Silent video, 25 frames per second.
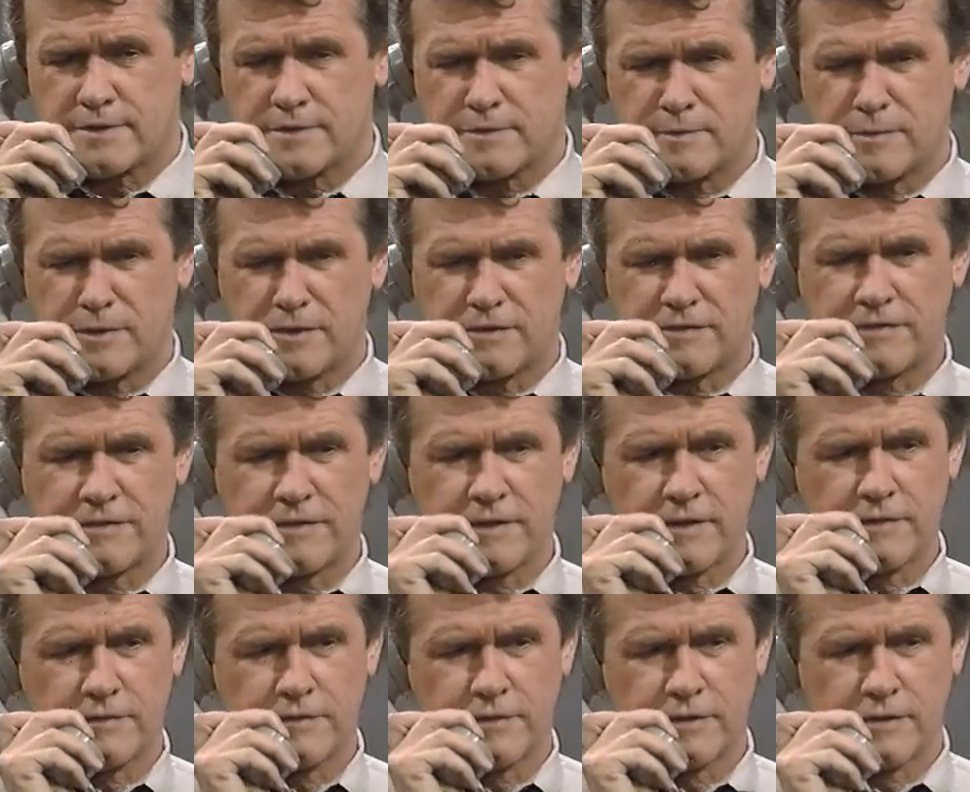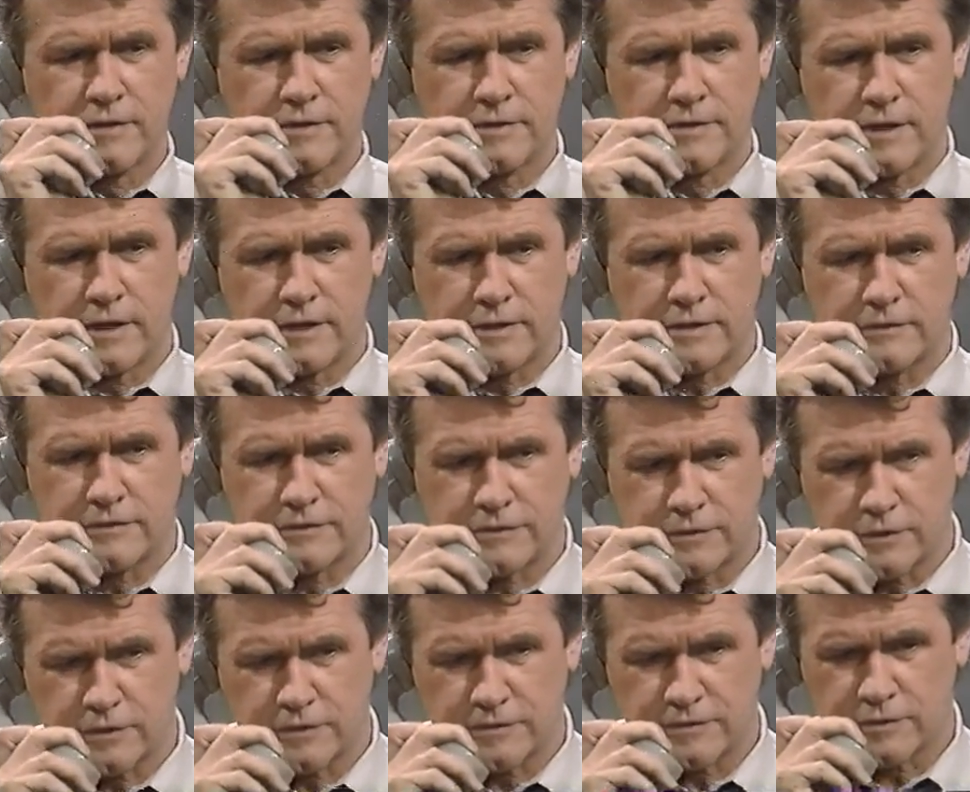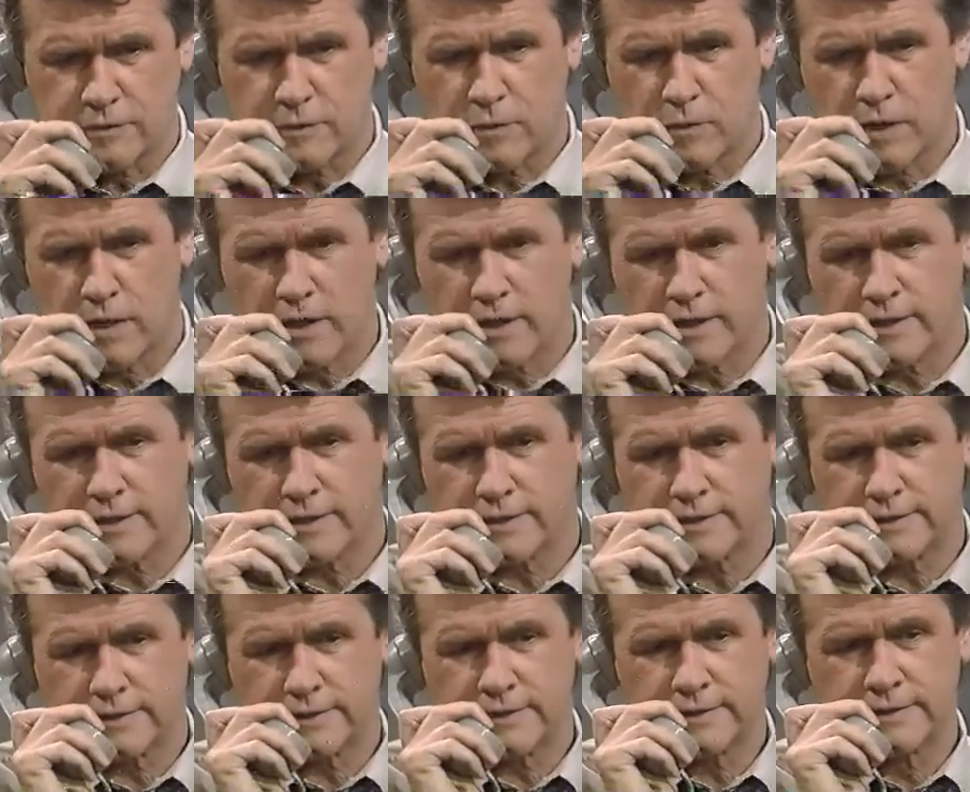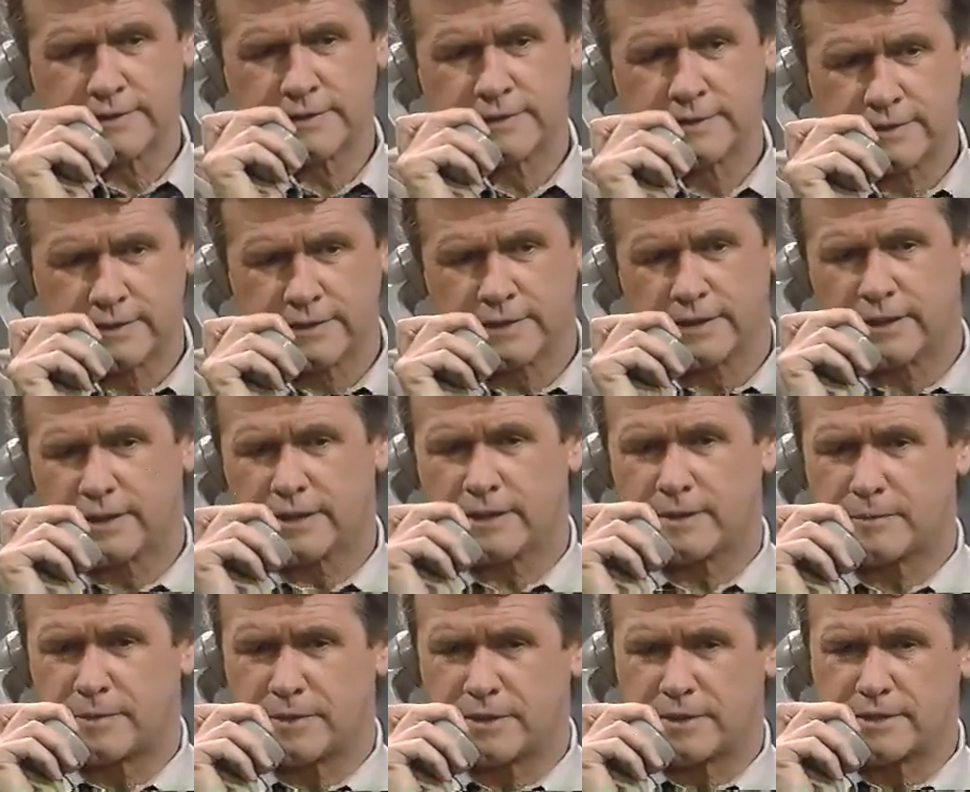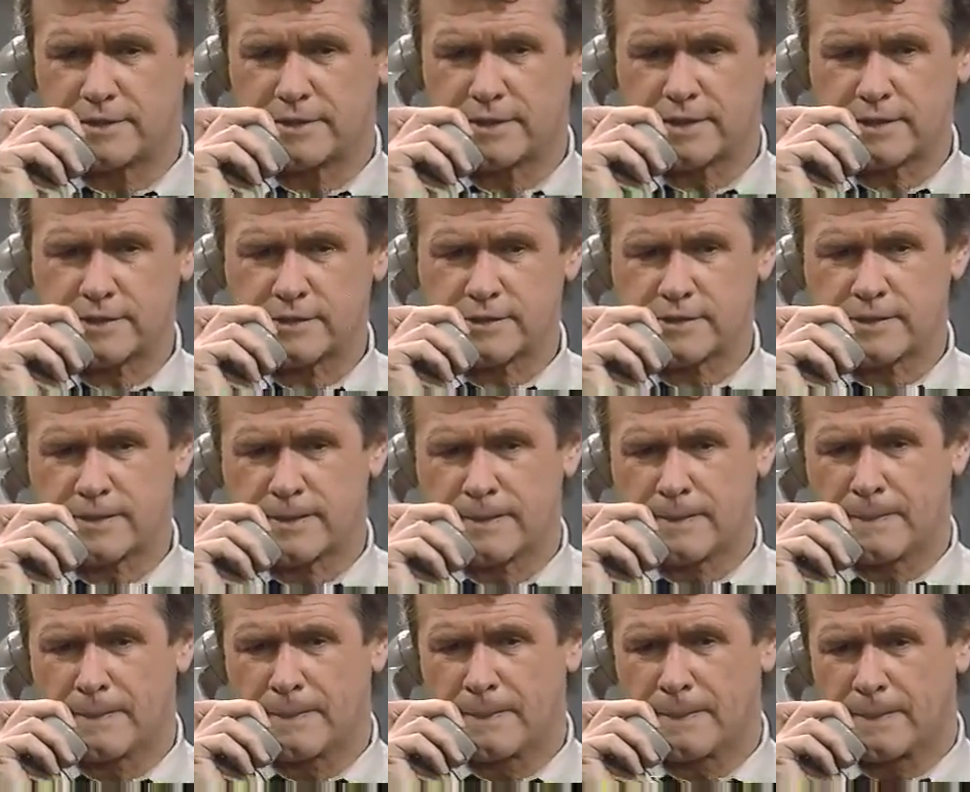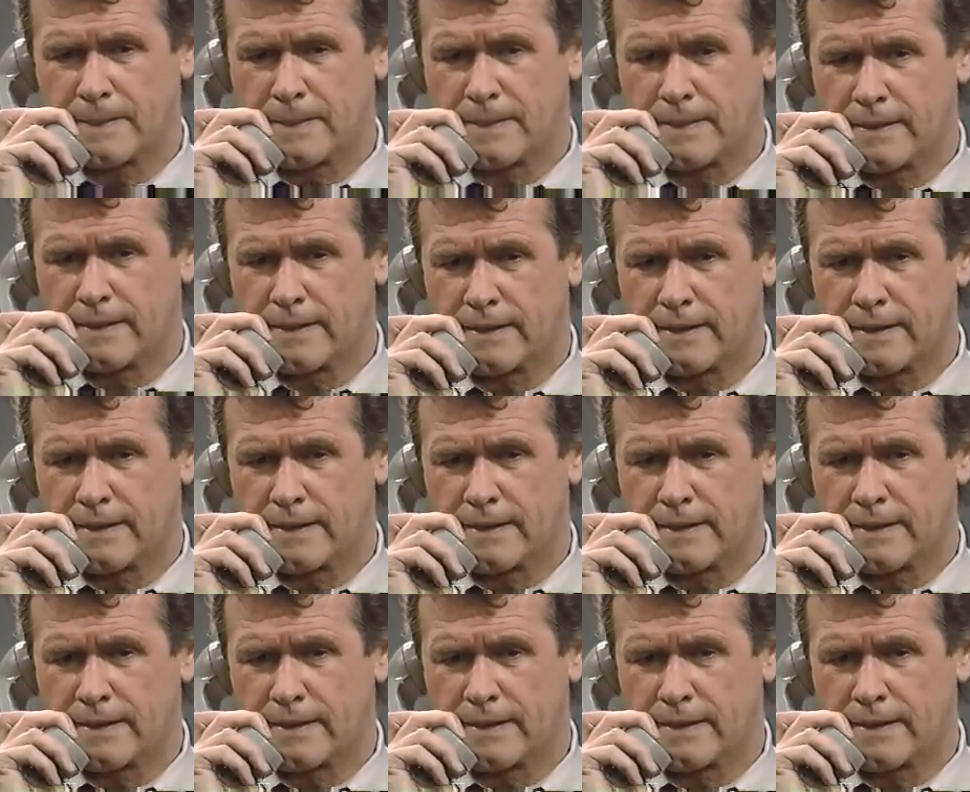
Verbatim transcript: Princess, do me a favor. Hold on the fort for a while, huh? I'll be in touch.